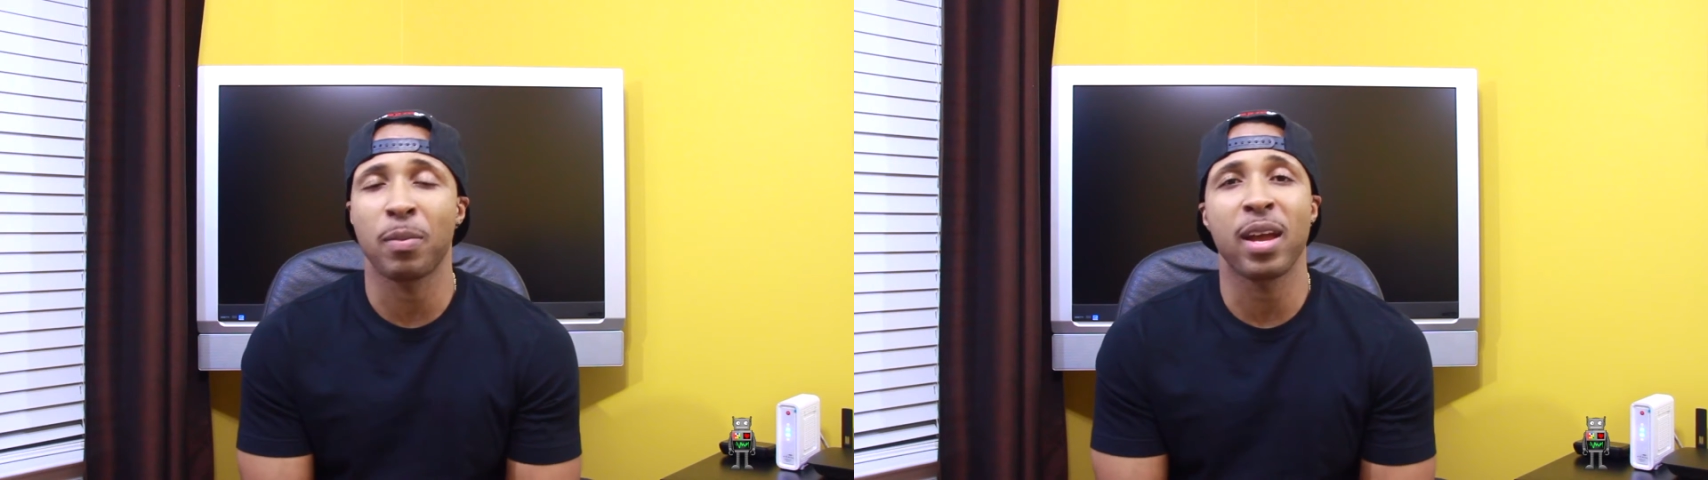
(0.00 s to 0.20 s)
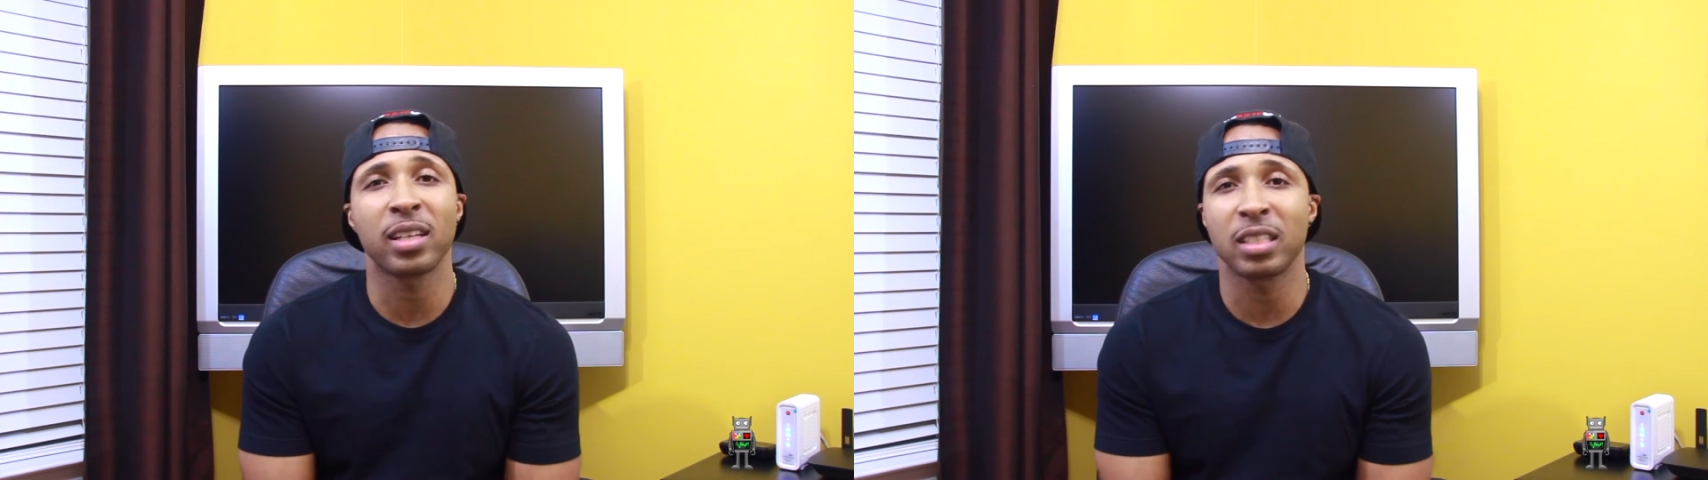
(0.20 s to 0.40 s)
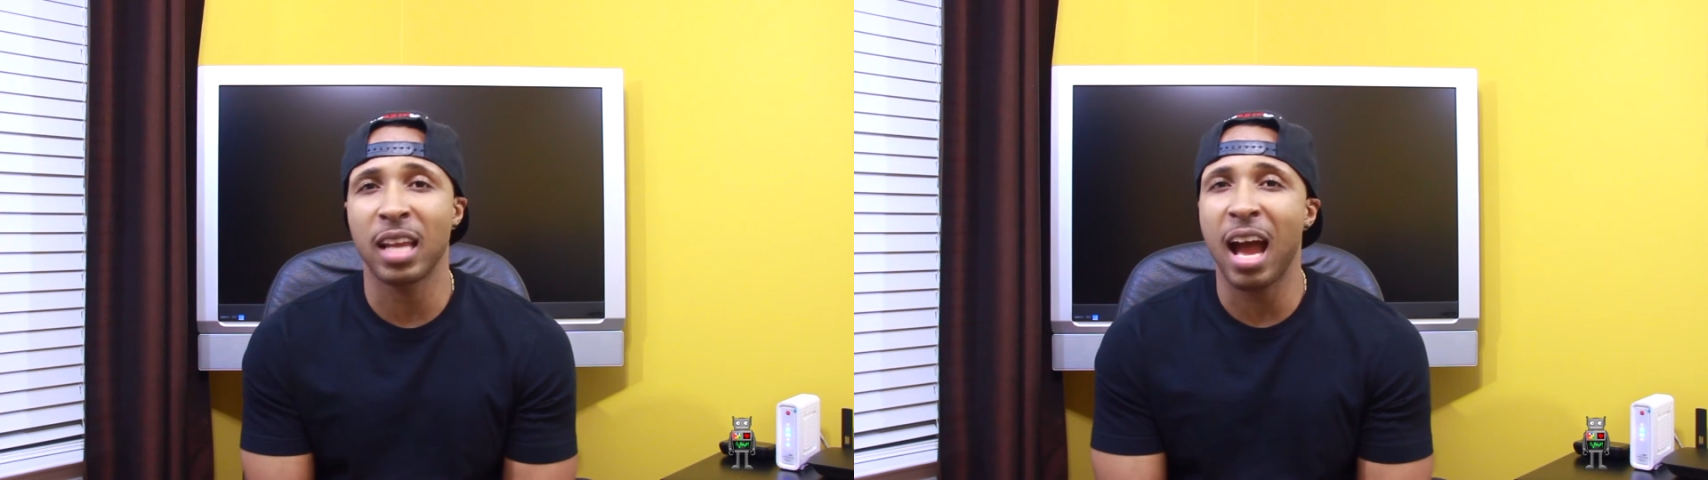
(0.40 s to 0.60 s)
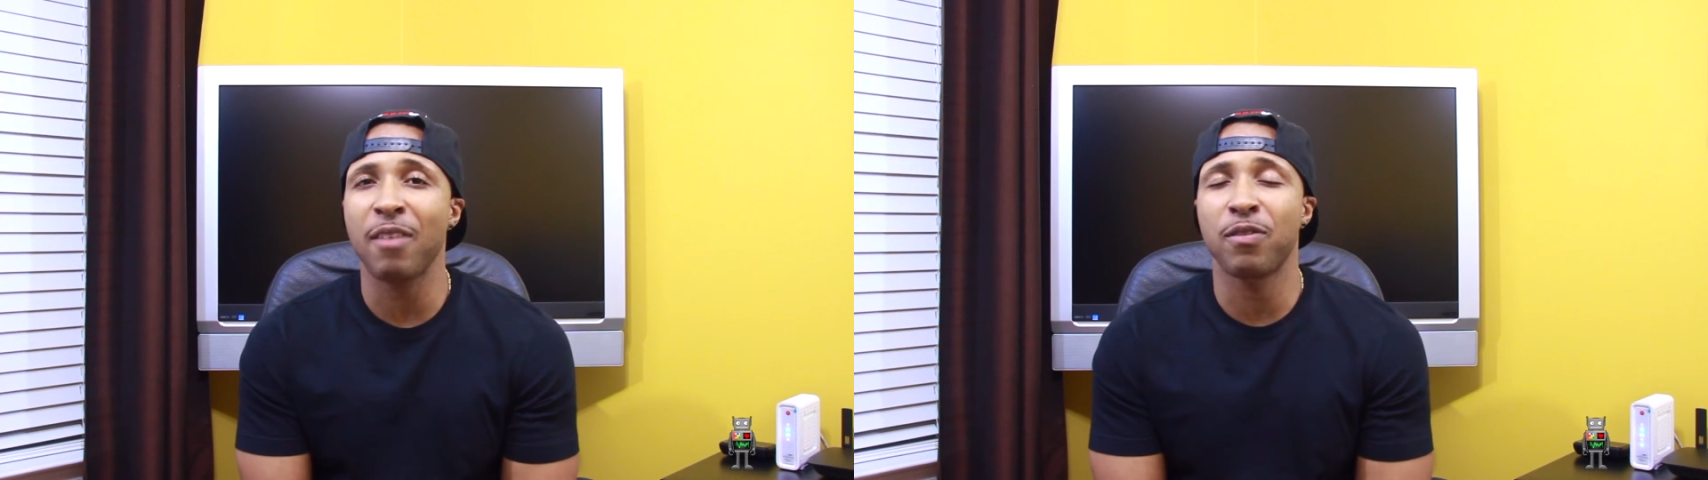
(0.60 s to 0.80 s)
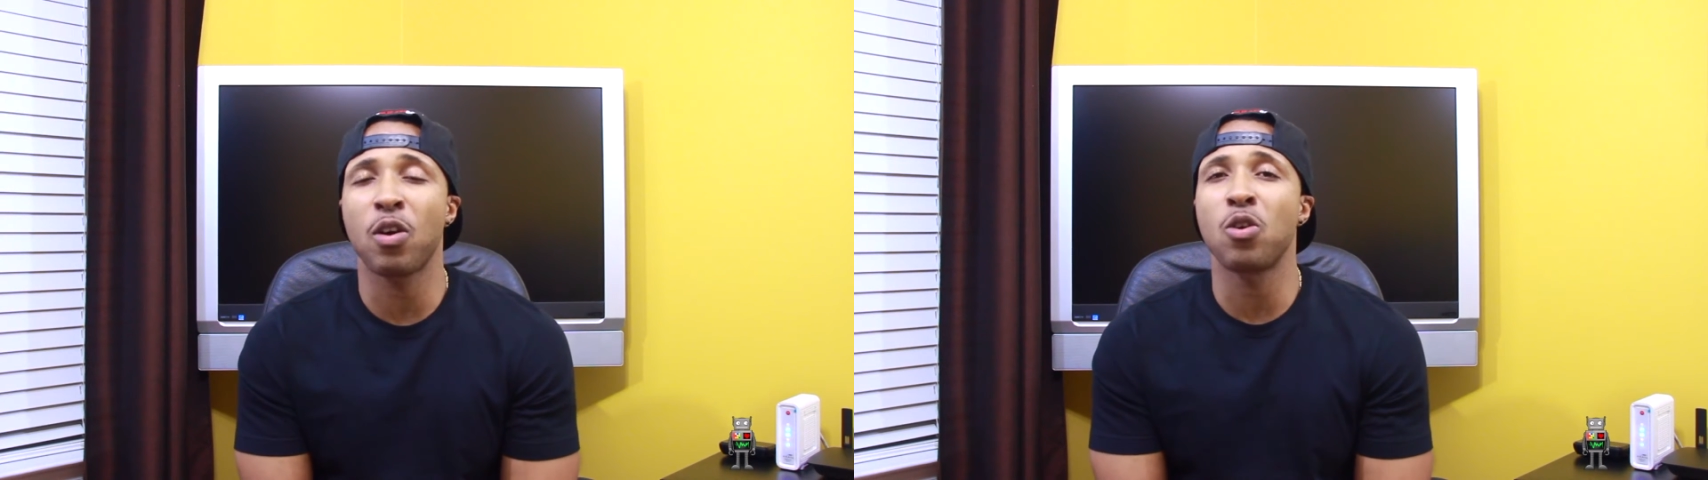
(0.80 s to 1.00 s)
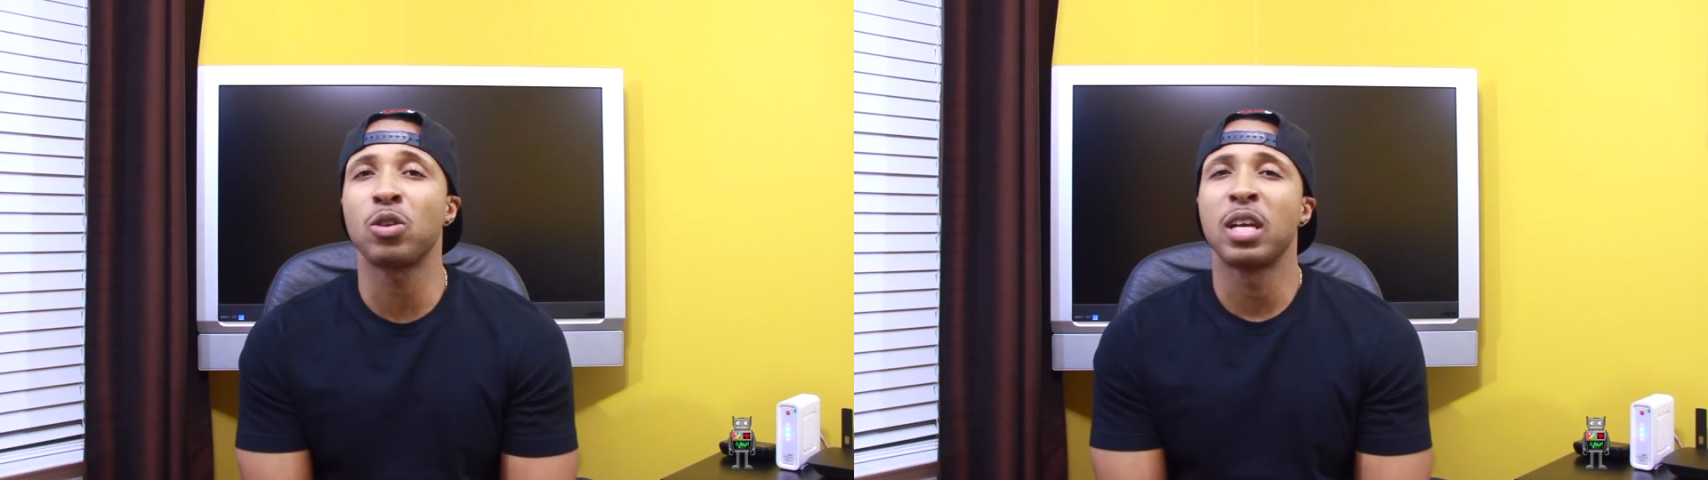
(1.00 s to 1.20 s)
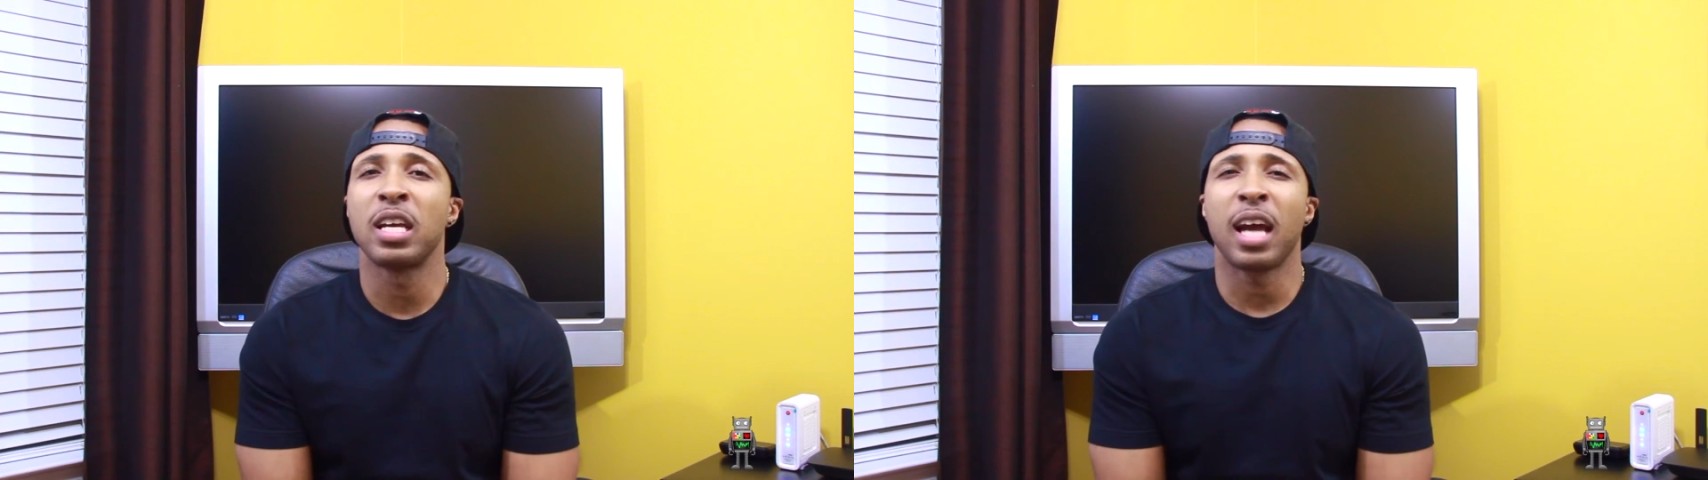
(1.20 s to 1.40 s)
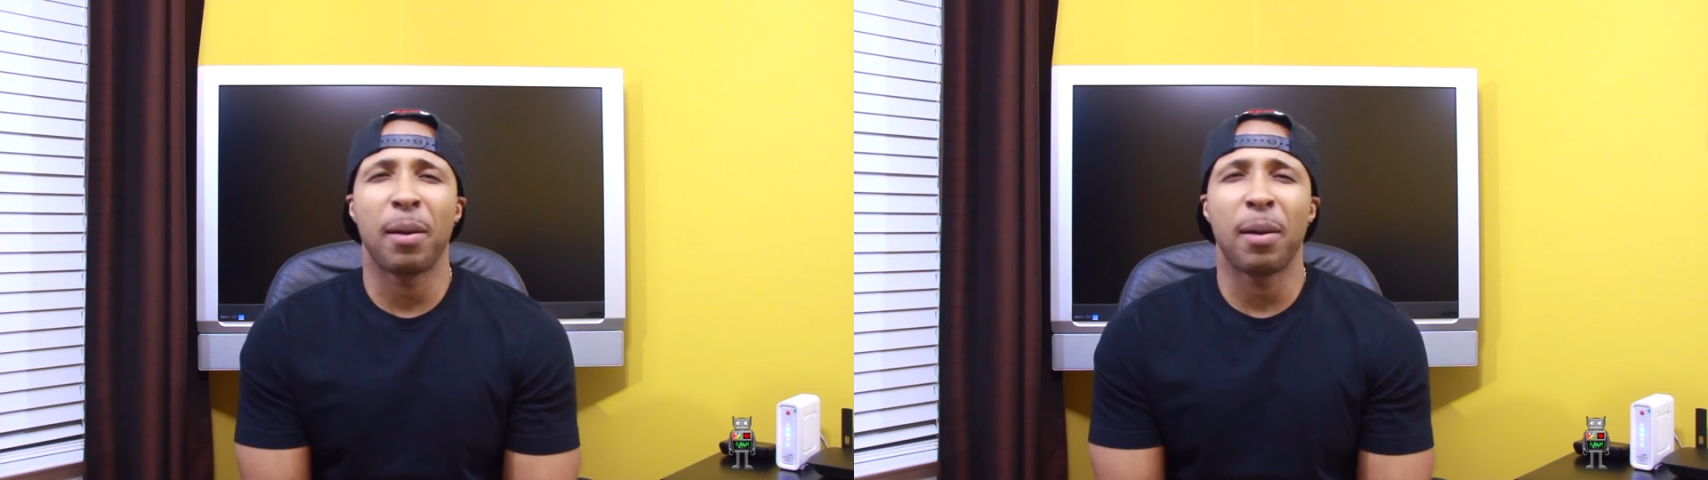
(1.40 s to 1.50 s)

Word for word: man, to the iPhone.